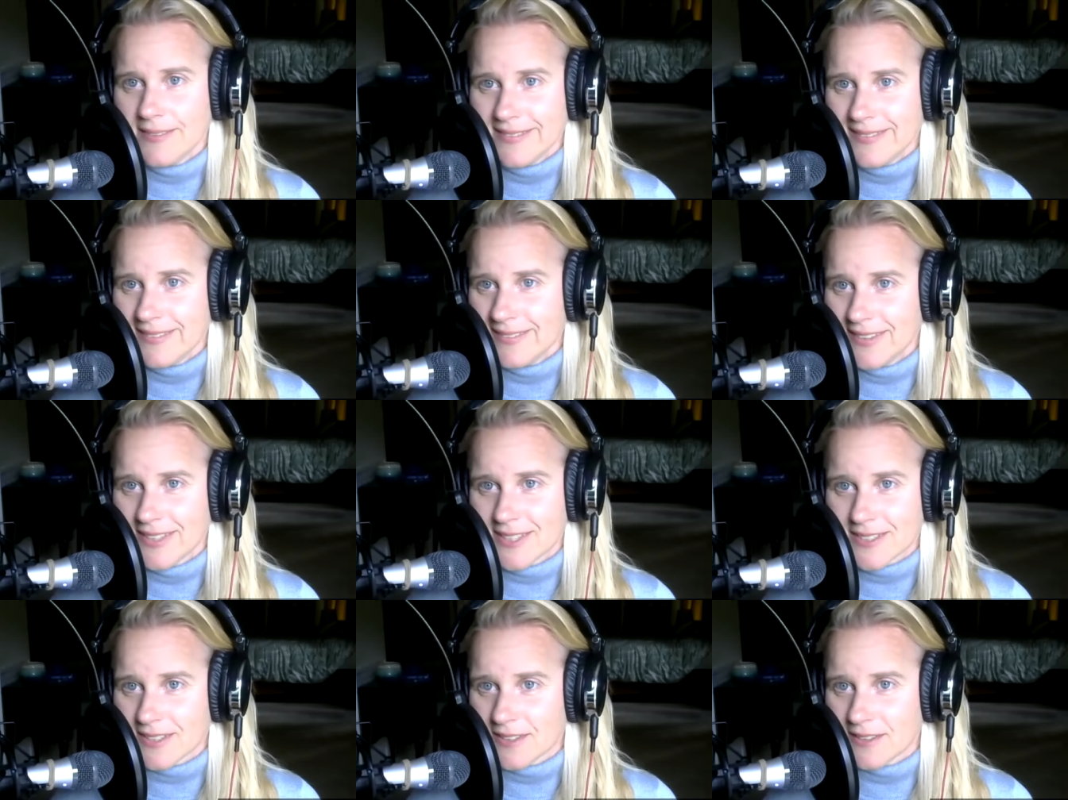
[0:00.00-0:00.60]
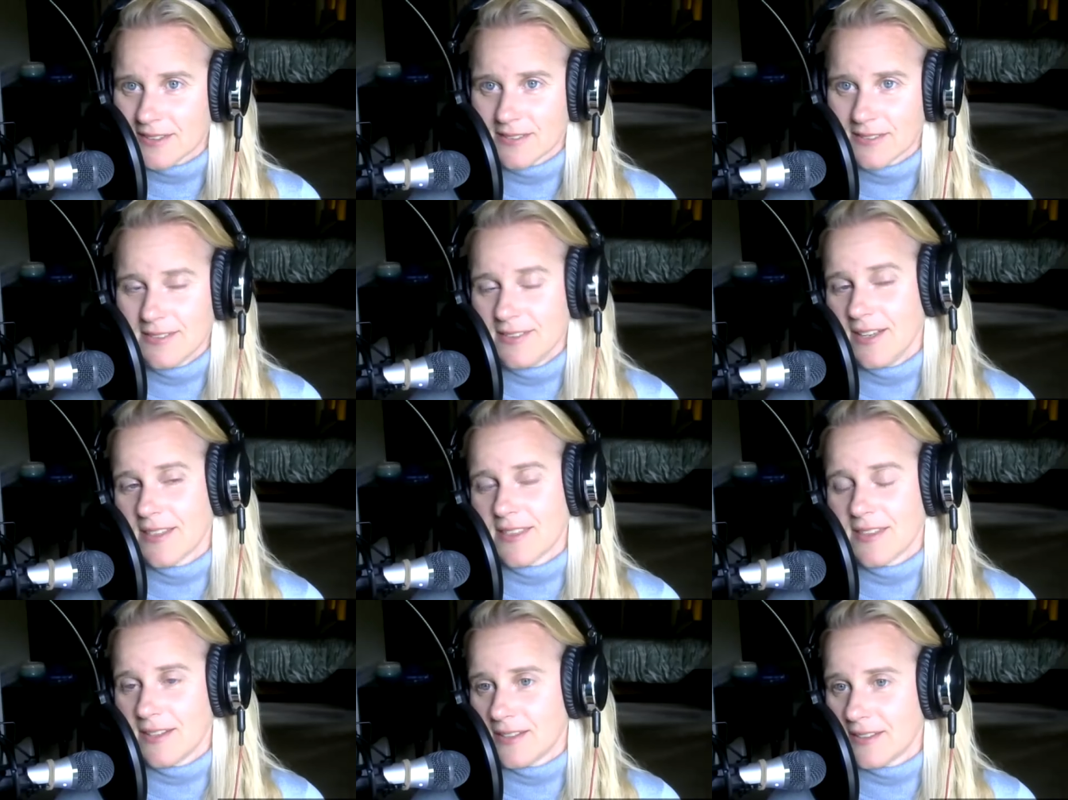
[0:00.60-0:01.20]
Listen,
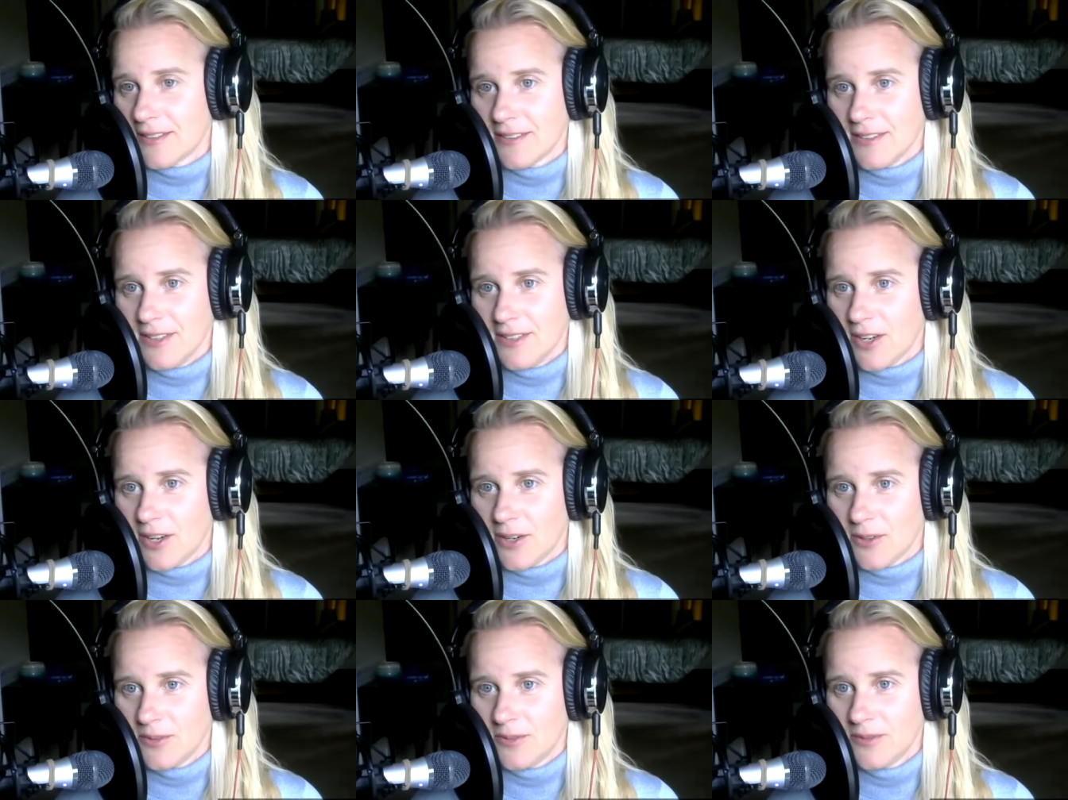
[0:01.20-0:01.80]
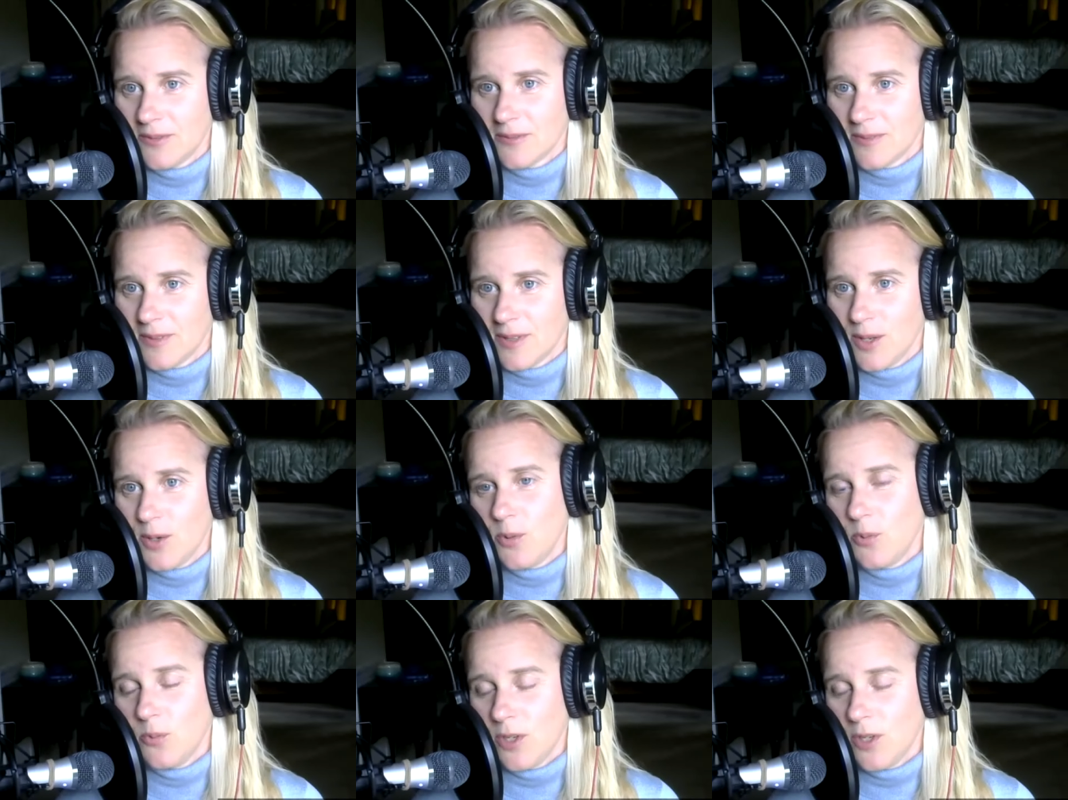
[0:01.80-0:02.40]
nothing, you know,
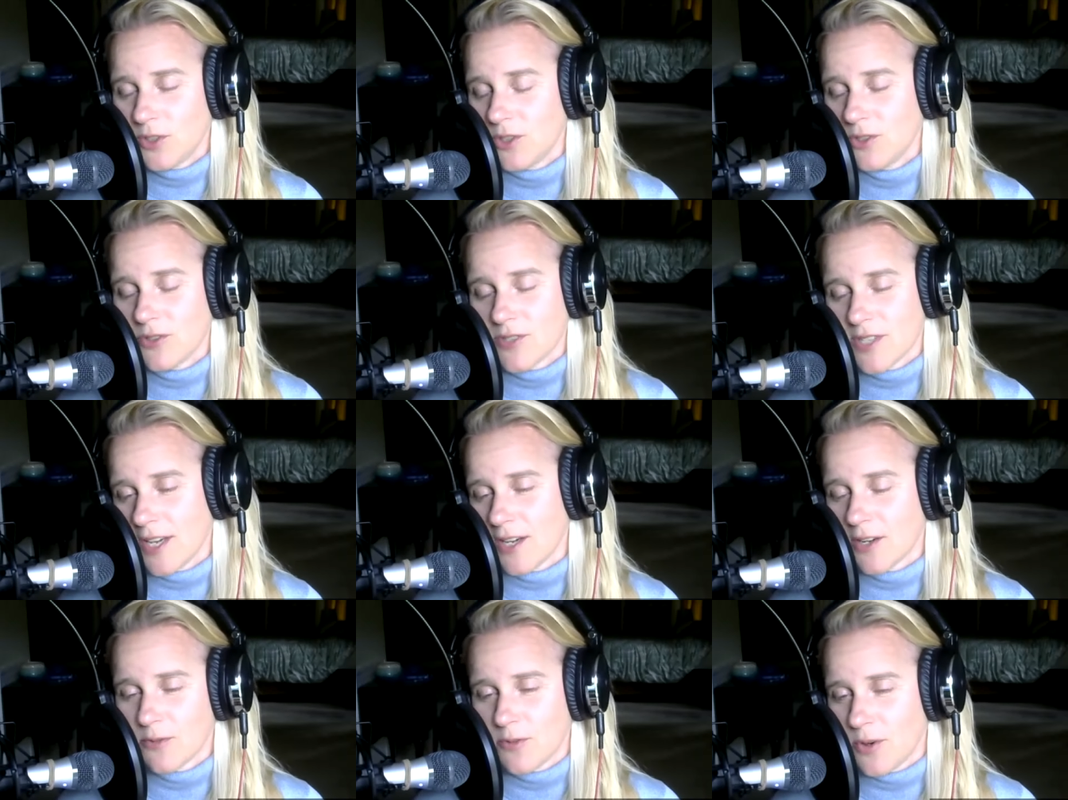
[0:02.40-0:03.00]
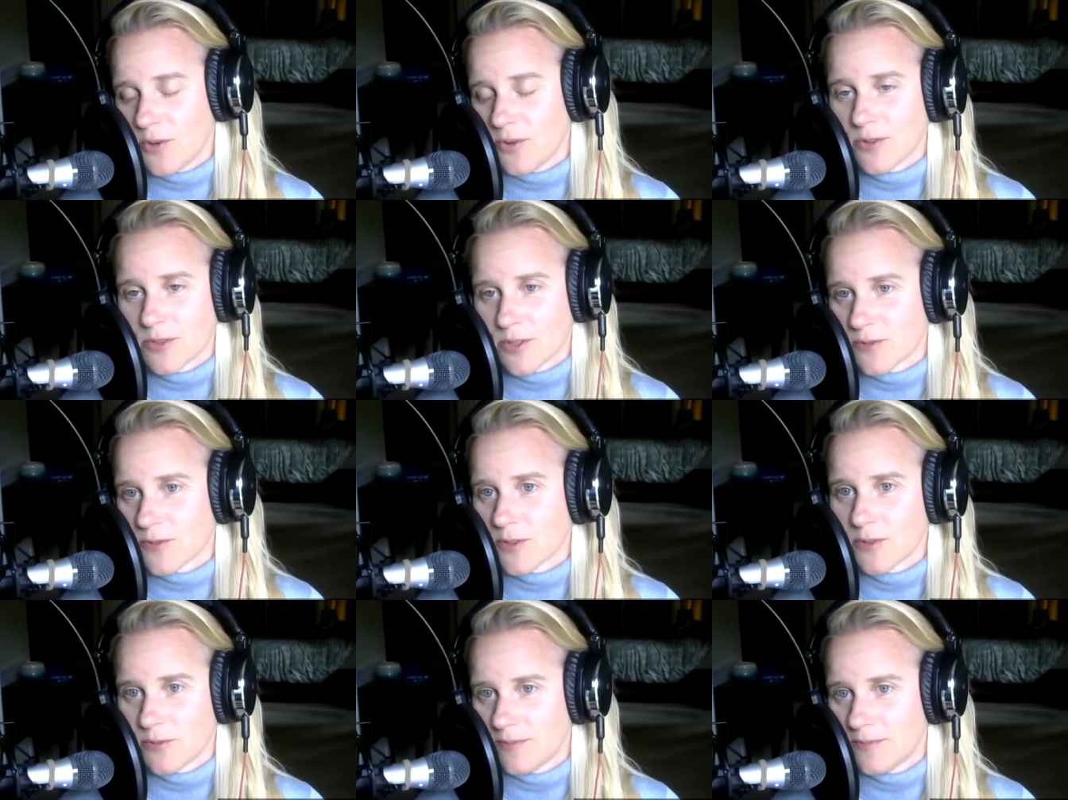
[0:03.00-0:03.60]
will you take photos
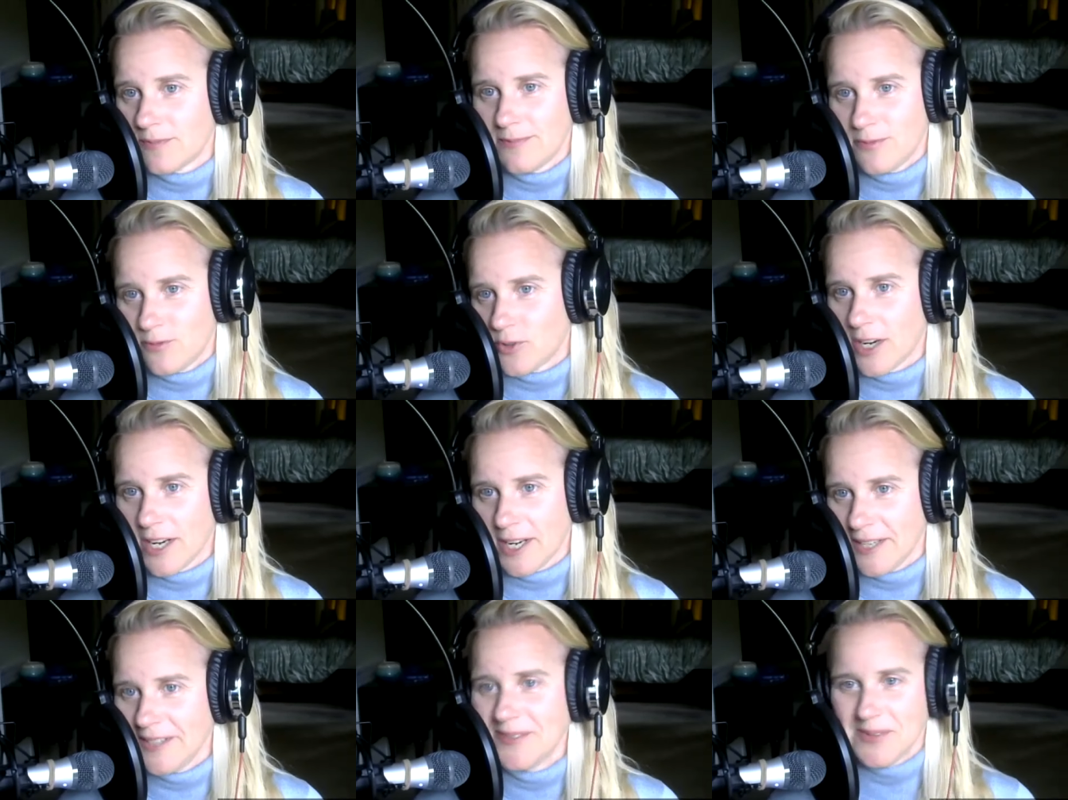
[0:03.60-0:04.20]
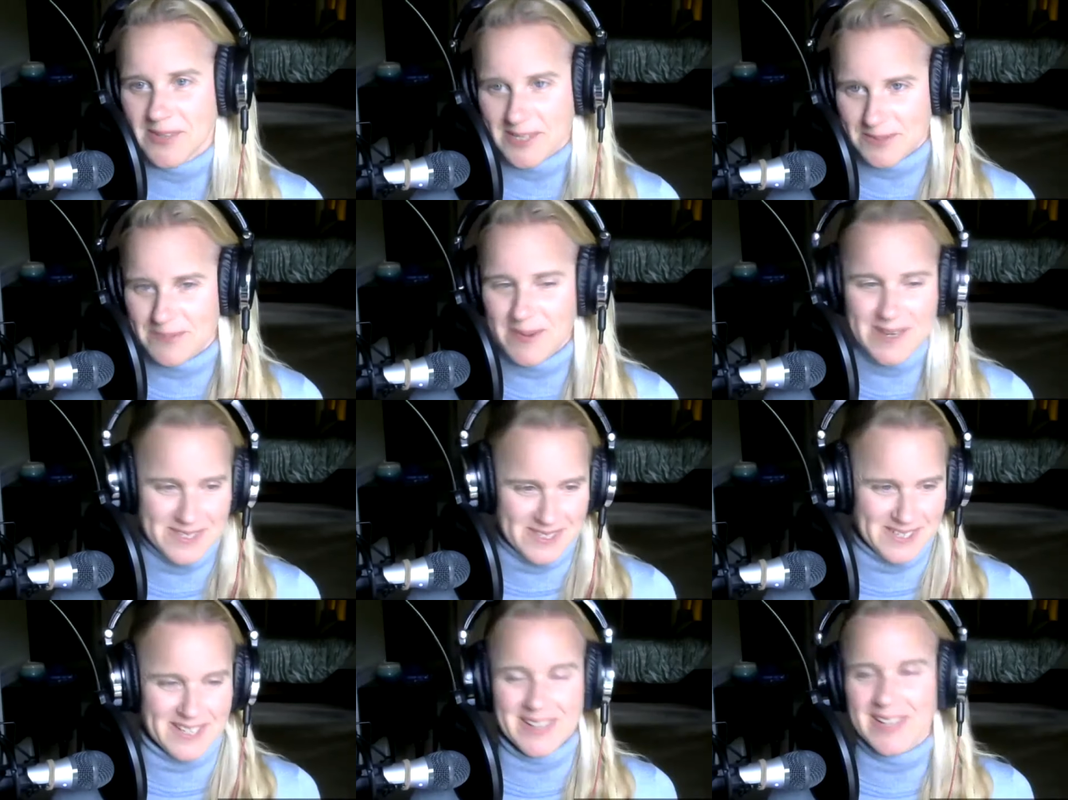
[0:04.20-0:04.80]
for free was
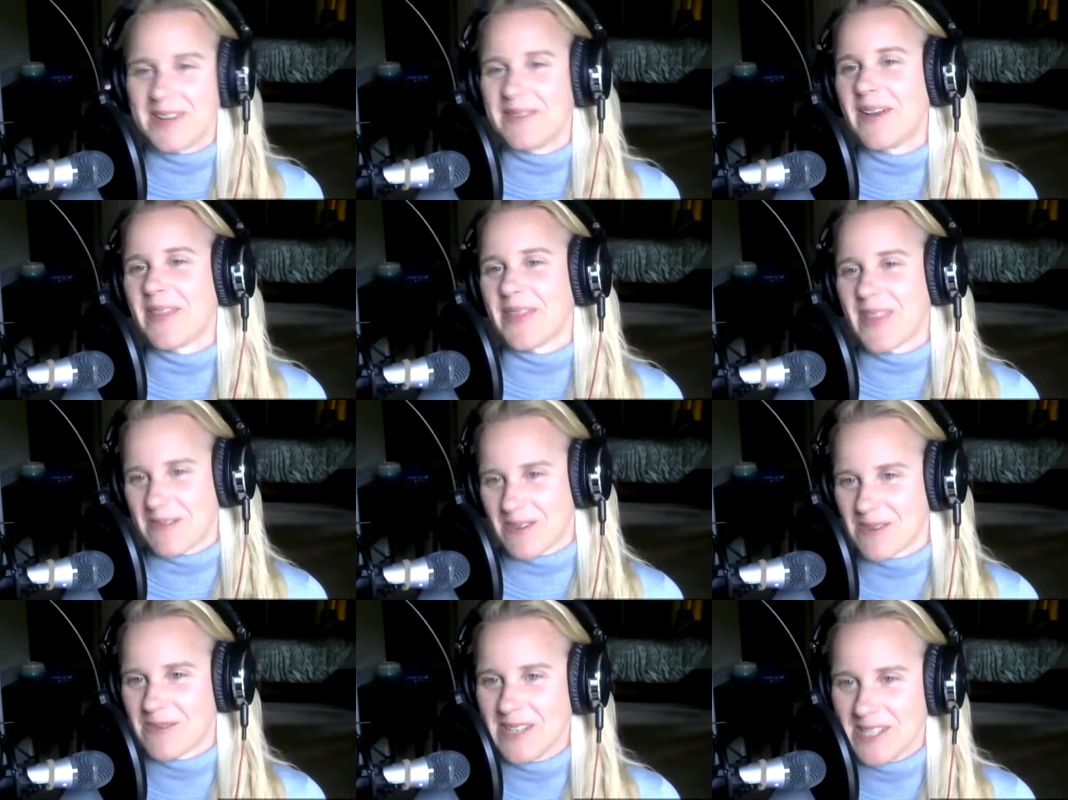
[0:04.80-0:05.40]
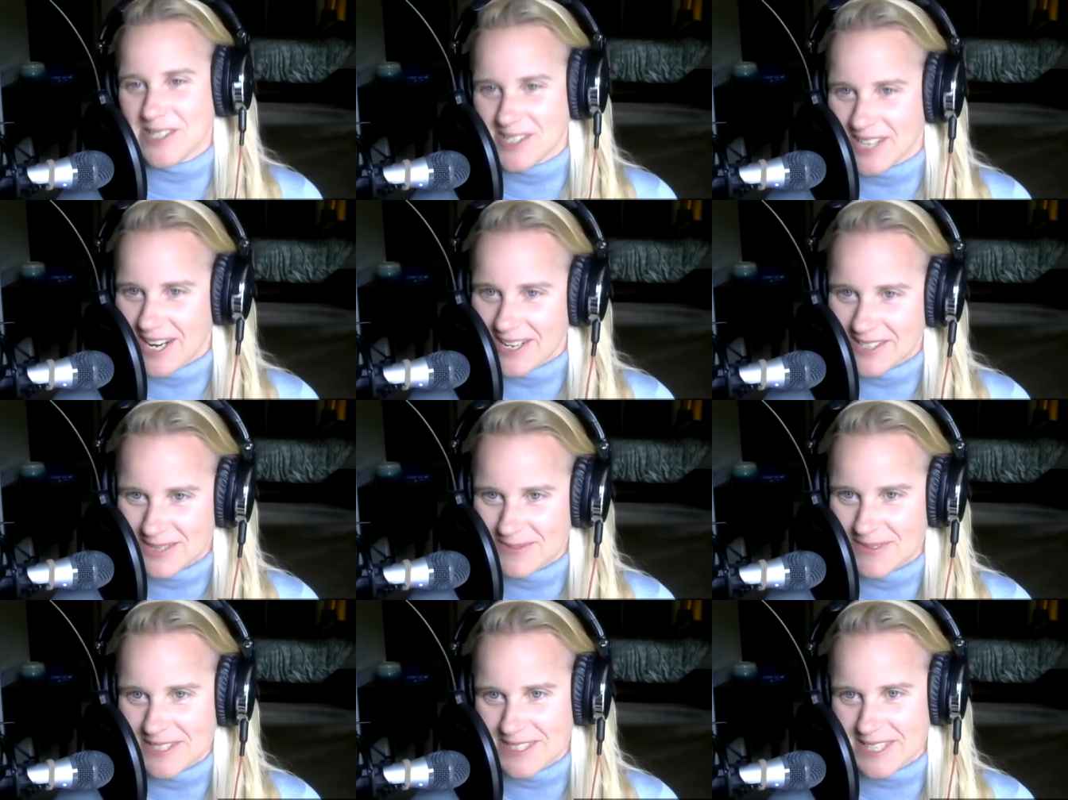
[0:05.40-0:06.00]
basically what they were reaching out
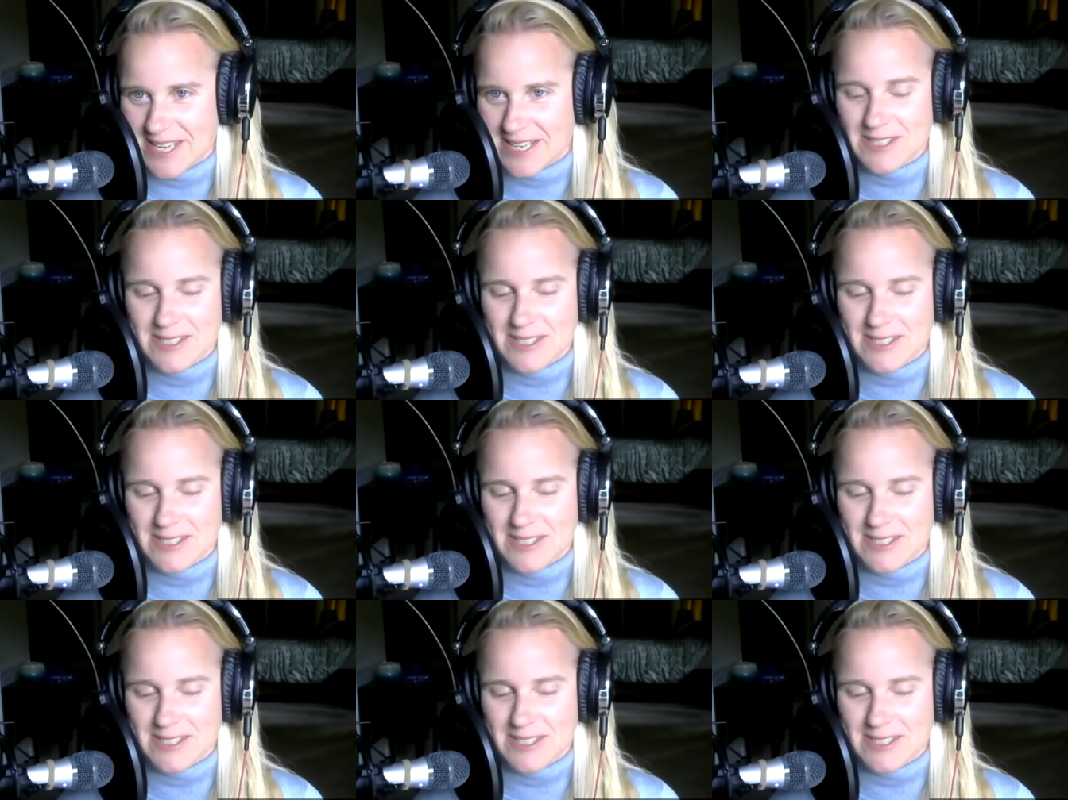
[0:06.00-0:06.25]
to me saying.